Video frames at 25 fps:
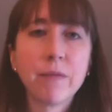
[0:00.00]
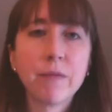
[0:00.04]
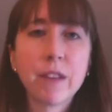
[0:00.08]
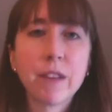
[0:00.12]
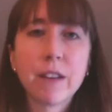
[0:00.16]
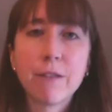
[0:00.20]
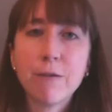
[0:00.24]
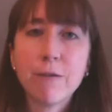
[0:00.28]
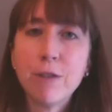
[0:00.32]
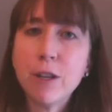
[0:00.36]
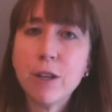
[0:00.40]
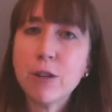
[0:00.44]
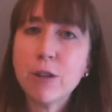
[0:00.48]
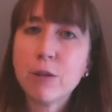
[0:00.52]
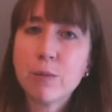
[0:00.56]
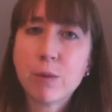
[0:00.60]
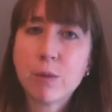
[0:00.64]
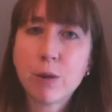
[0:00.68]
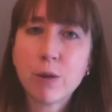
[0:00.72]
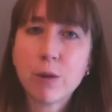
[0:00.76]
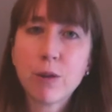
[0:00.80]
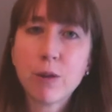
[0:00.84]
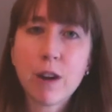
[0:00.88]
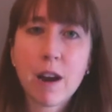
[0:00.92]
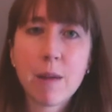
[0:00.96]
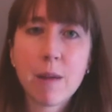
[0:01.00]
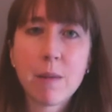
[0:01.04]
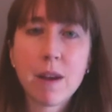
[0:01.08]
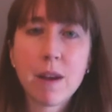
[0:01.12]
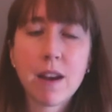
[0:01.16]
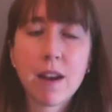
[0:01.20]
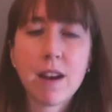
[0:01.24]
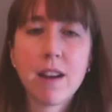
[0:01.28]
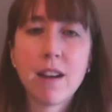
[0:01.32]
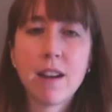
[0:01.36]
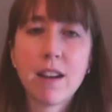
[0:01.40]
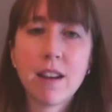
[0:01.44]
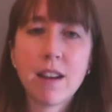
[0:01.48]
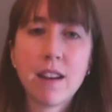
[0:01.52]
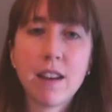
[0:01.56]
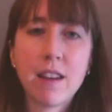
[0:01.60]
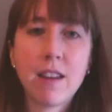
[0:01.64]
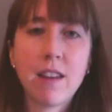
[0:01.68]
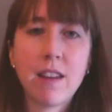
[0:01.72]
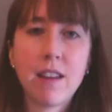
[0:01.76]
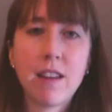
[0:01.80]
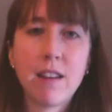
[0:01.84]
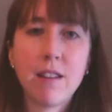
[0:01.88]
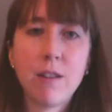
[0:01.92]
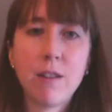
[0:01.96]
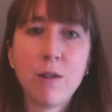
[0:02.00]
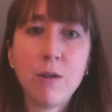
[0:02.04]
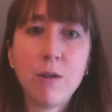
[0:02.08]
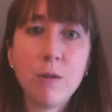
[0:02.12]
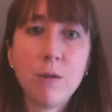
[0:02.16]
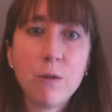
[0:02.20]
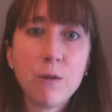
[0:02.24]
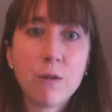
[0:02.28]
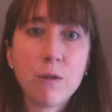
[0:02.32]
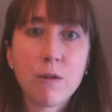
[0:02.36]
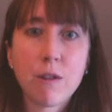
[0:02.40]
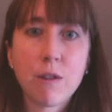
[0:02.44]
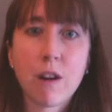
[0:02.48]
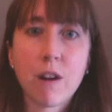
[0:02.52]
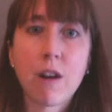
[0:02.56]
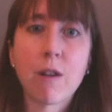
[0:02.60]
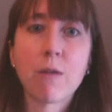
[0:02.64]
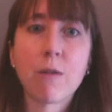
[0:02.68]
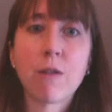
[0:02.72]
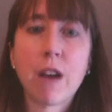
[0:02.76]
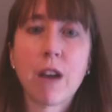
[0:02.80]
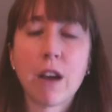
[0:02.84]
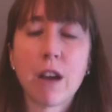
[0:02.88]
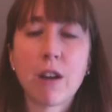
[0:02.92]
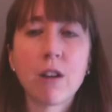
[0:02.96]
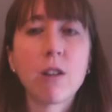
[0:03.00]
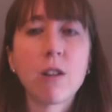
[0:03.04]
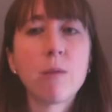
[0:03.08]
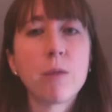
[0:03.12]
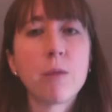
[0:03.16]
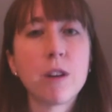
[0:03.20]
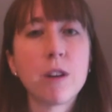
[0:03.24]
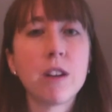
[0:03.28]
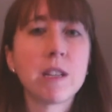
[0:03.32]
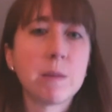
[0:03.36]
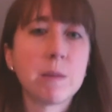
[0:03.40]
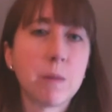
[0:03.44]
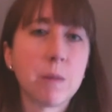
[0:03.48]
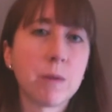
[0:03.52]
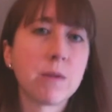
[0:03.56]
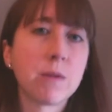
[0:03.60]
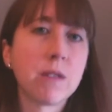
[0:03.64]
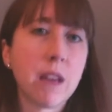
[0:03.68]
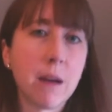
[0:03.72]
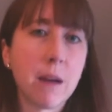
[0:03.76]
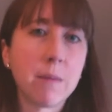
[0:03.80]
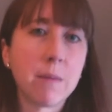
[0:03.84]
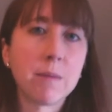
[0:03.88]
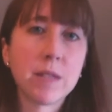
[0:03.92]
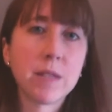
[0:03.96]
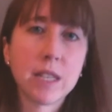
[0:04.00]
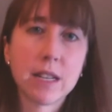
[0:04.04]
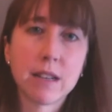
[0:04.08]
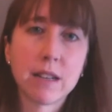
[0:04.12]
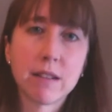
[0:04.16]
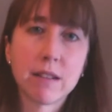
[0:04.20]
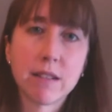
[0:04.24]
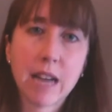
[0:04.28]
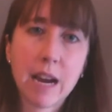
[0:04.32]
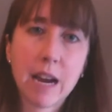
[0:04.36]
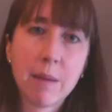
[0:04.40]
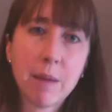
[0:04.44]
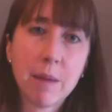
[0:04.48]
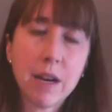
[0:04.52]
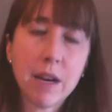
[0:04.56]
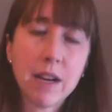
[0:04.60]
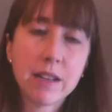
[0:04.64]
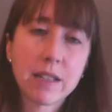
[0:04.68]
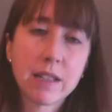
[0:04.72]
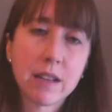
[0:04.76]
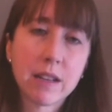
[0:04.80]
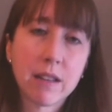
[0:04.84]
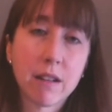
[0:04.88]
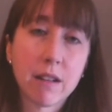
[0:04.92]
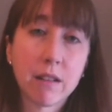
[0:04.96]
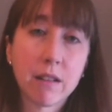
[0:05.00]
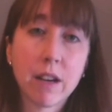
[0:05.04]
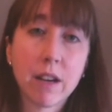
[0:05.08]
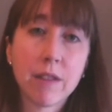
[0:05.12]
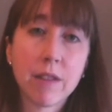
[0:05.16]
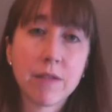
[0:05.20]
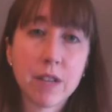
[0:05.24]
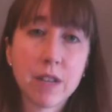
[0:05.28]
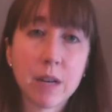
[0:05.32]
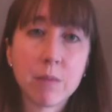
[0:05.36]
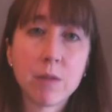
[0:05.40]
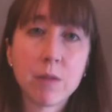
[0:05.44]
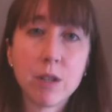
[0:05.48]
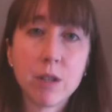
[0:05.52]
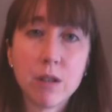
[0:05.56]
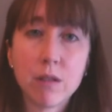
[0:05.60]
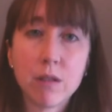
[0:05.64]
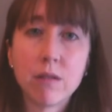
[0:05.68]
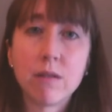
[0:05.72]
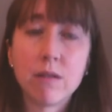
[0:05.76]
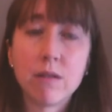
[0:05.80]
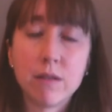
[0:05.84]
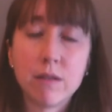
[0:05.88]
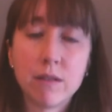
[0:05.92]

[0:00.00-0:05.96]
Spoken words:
fetal programming in utero that could predispose them to diabetes in their lifetime too.